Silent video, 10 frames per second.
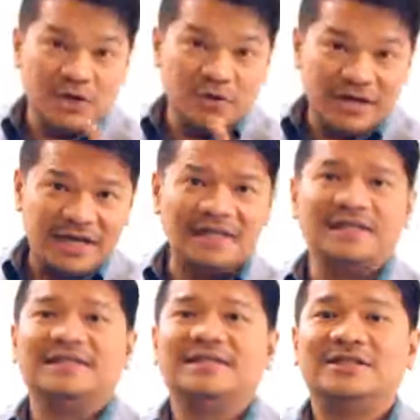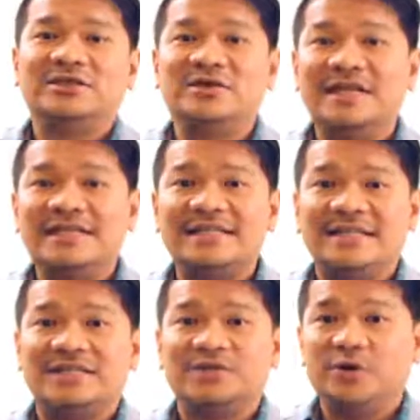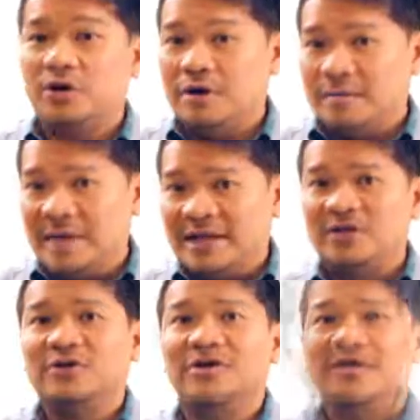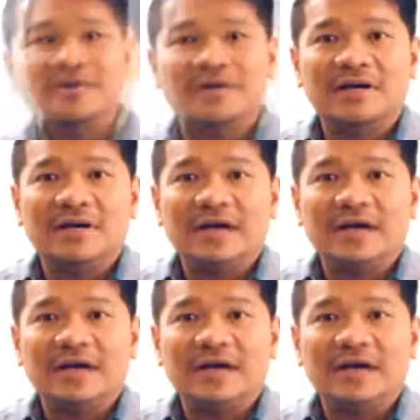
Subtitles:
You need to listen to your mentor